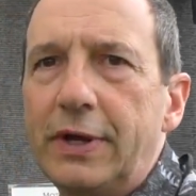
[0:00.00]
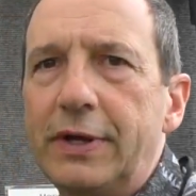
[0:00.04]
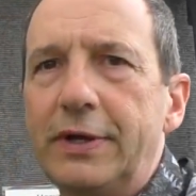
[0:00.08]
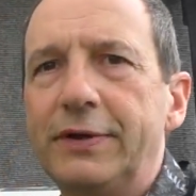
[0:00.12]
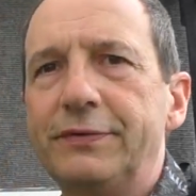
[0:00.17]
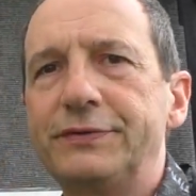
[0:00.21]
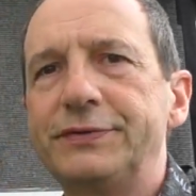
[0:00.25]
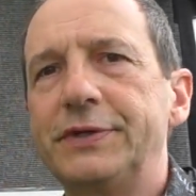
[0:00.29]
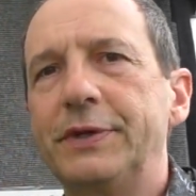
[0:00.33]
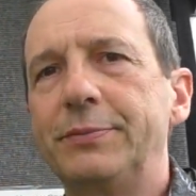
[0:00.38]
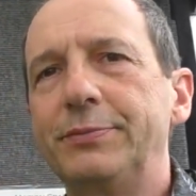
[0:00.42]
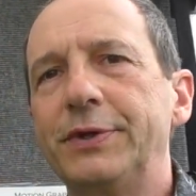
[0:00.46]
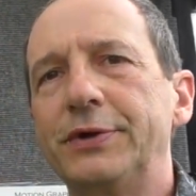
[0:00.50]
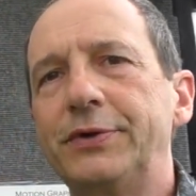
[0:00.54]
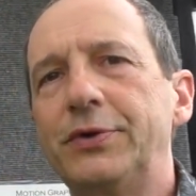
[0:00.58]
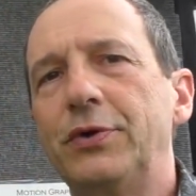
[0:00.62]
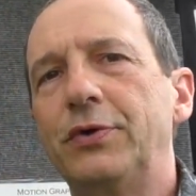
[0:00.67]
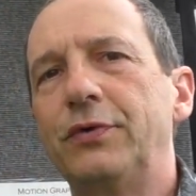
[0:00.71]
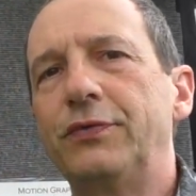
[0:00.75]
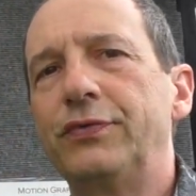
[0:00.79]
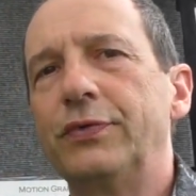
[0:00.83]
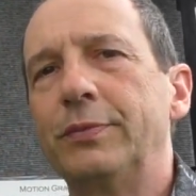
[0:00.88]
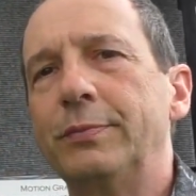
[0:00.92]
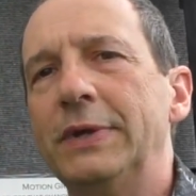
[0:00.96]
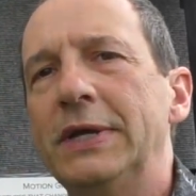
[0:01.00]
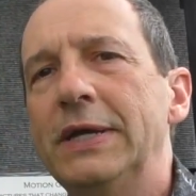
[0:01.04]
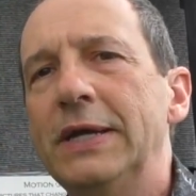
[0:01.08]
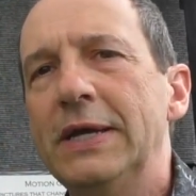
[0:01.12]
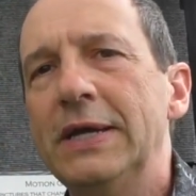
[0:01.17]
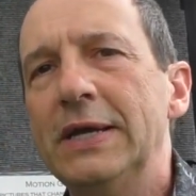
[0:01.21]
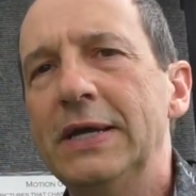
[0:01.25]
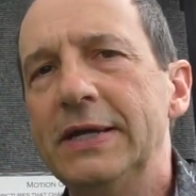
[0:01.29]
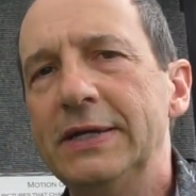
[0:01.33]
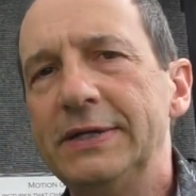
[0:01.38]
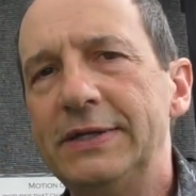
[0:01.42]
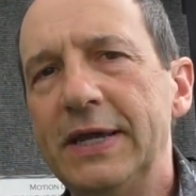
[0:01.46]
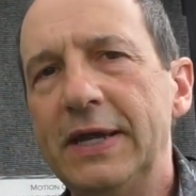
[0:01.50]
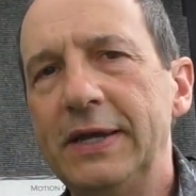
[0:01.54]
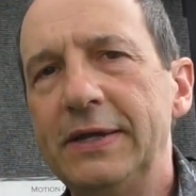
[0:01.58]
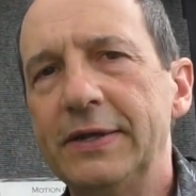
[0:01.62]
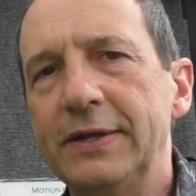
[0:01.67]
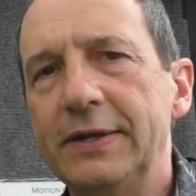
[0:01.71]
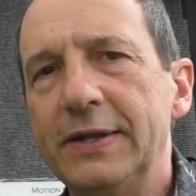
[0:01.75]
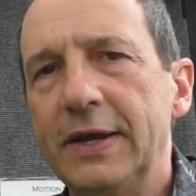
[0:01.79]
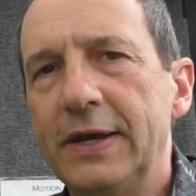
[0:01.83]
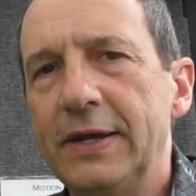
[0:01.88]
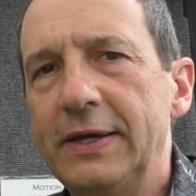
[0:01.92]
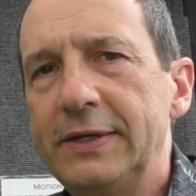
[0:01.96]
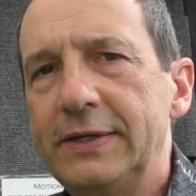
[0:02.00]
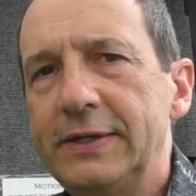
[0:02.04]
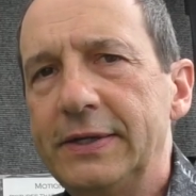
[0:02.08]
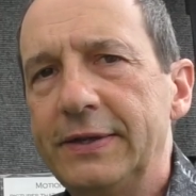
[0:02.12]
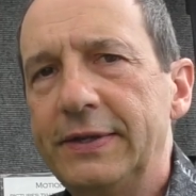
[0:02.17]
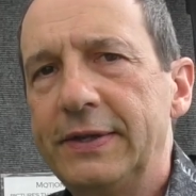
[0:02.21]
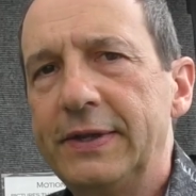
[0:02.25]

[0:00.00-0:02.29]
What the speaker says: I have some that go from day to night,